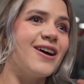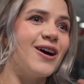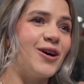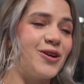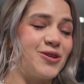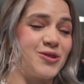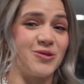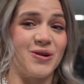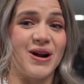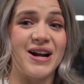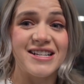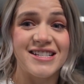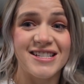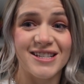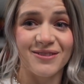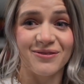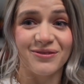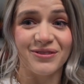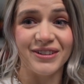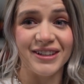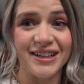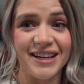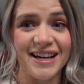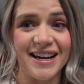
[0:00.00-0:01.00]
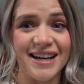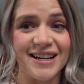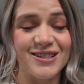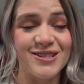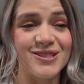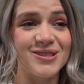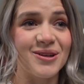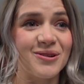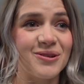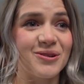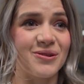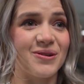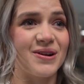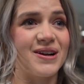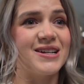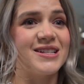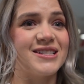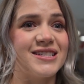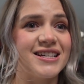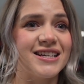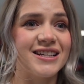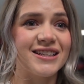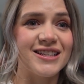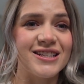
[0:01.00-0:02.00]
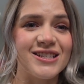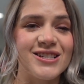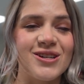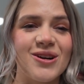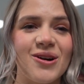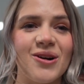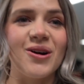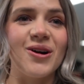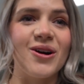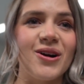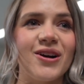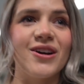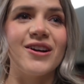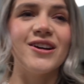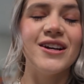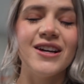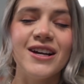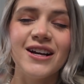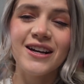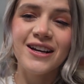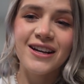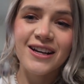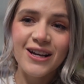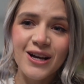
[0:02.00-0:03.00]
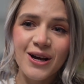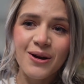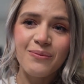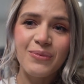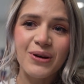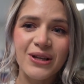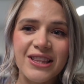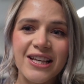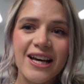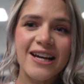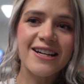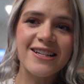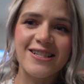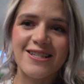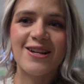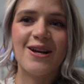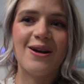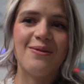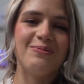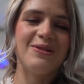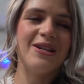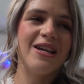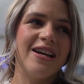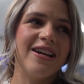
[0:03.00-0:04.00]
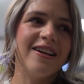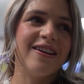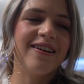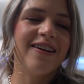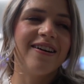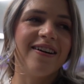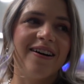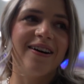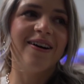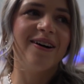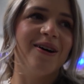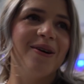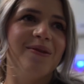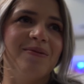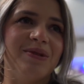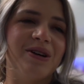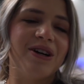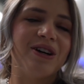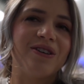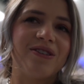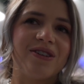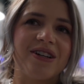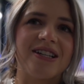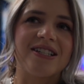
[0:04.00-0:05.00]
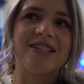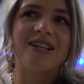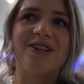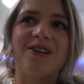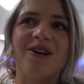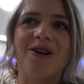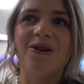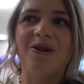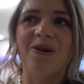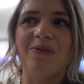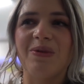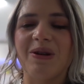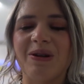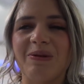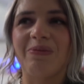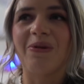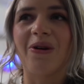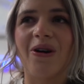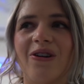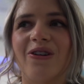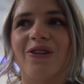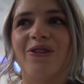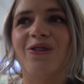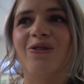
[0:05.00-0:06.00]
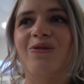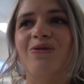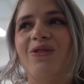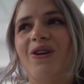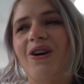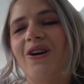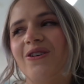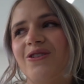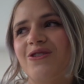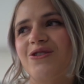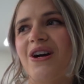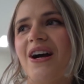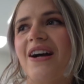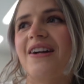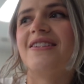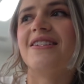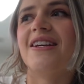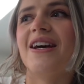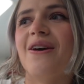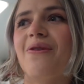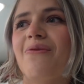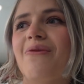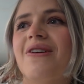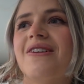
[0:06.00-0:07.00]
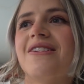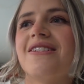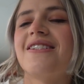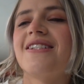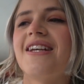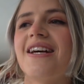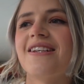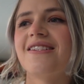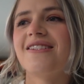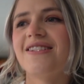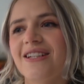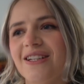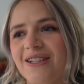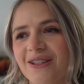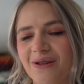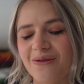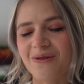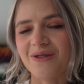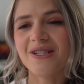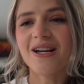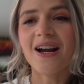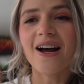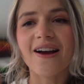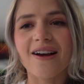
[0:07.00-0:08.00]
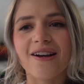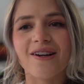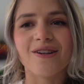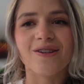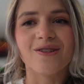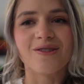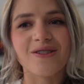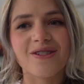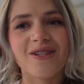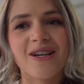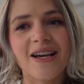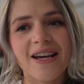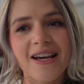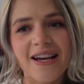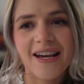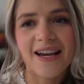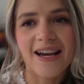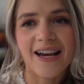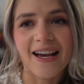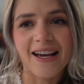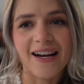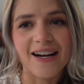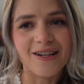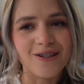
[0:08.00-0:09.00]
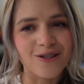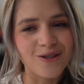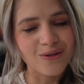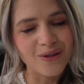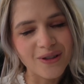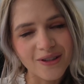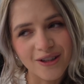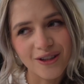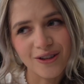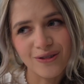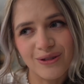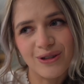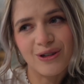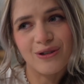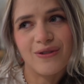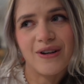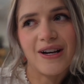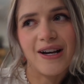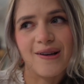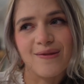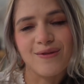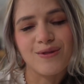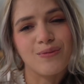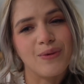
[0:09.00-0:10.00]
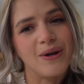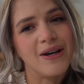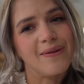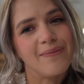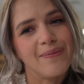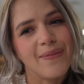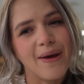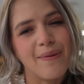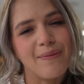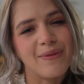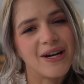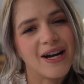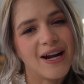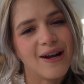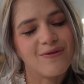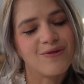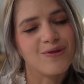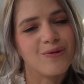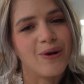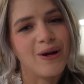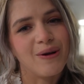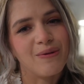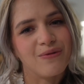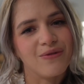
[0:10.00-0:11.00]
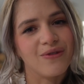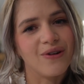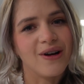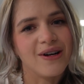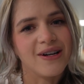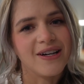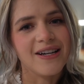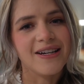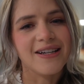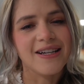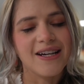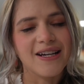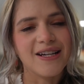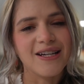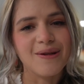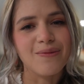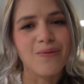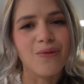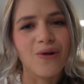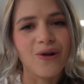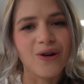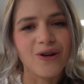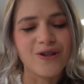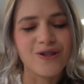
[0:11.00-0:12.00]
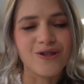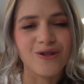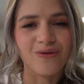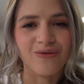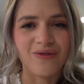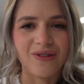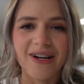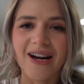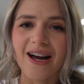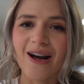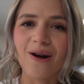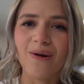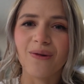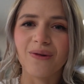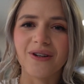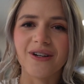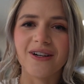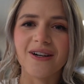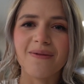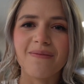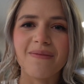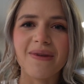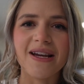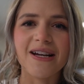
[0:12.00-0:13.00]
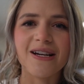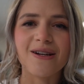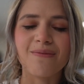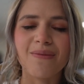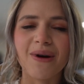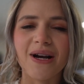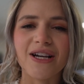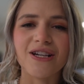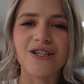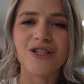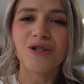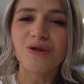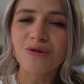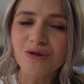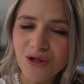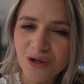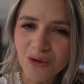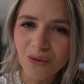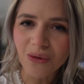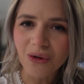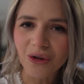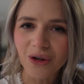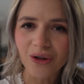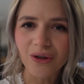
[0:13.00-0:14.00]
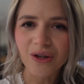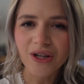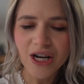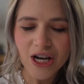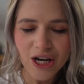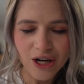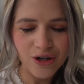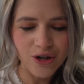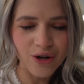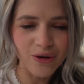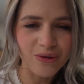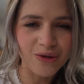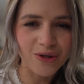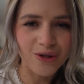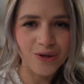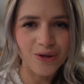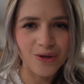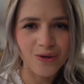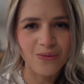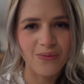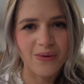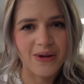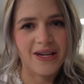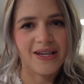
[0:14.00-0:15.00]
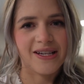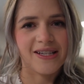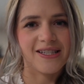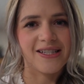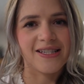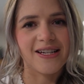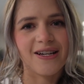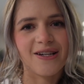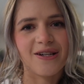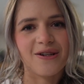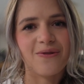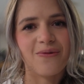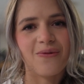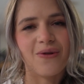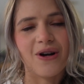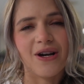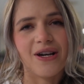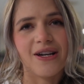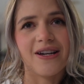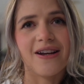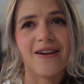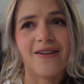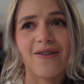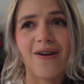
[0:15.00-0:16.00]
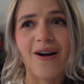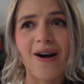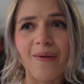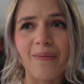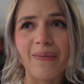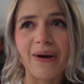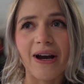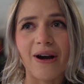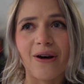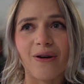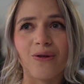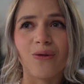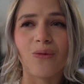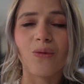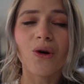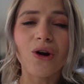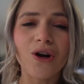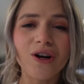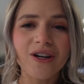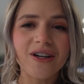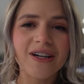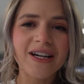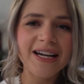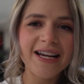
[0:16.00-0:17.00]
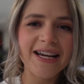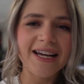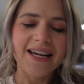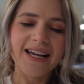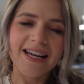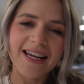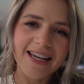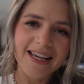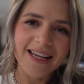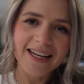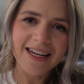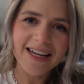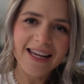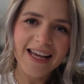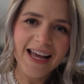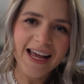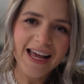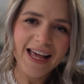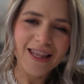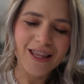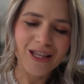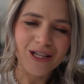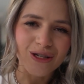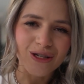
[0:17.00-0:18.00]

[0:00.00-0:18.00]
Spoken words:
aggressively and so crazy in this car. But that is an update, because I know a big part of our track day was testing those tires, and I do like the 305s, but I'm gonna have to wait before I can get any more. So for now, we're gonna make my usual go-to PS91 compound work in the